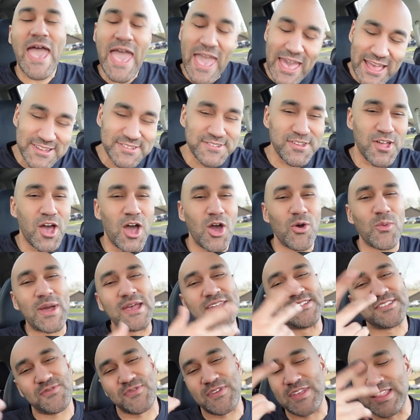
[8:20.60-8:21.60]
As
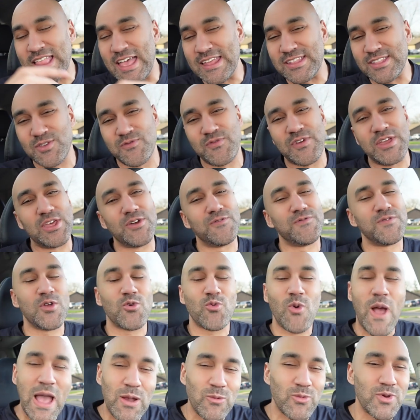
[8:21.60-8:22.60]
always, if you like the video, if you
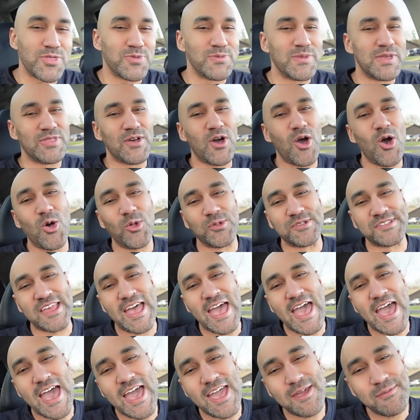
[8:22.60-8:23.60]
rock with me the whole
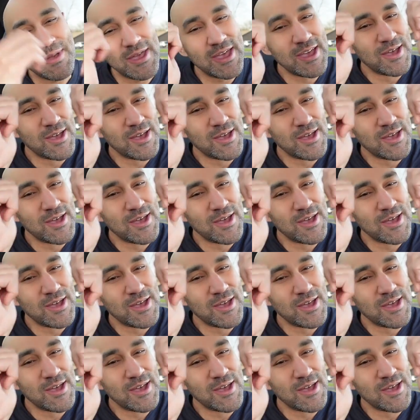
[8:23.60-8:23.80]
time,